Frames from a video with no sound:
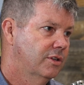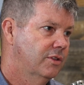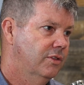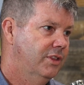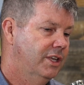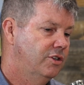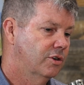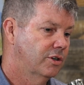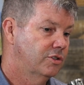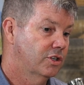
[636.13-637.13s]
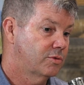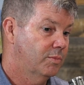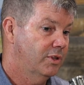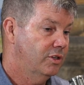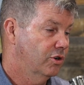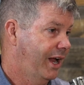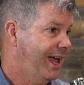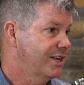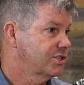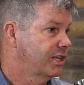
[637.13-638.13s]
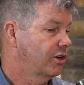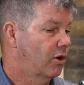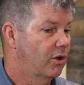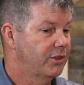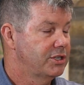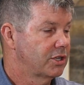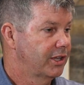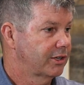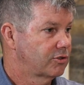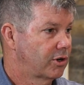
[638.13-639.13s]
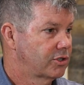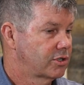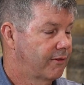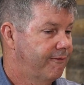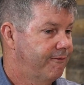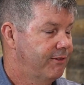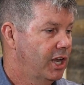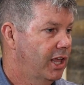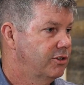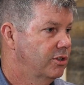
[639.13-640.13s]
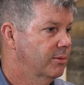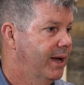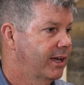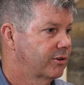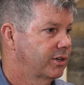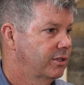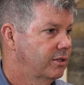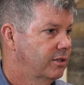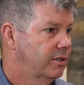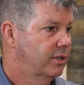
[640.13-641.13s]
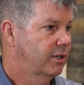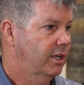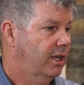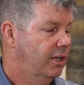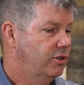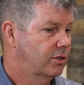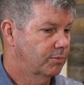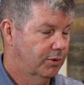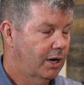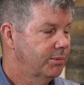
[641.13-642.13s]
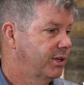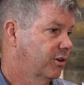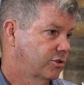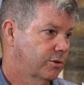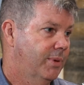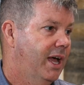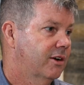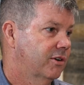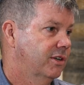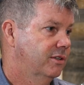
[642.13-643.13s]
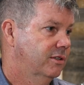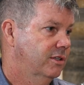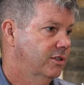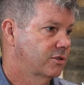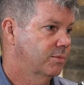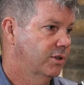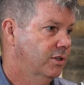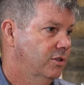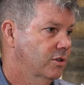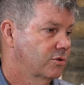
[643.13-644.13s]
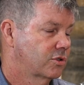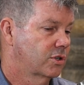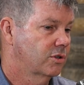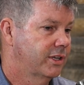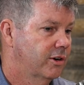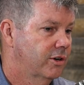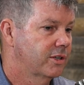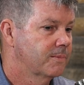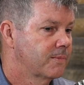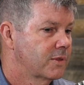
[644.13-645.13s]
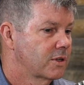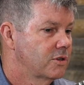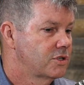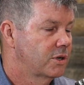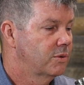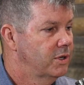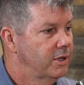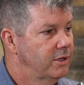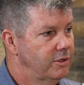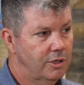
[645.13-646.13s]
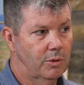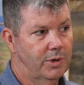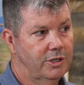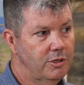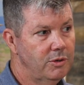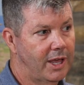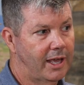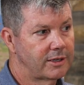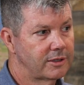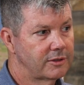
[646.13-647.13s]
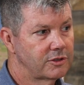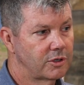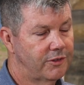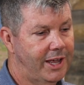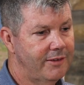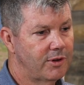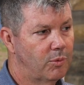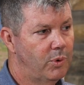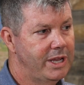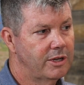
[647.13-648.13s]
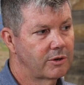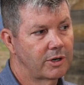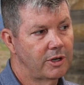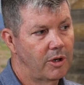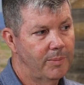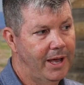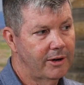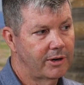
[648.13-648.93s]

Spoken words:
then you're asking all these electrons to flood to the battery. And you can probably hurt your battery, certainly hurt it. So you don't want to do that. So if I have a weak or a low battery,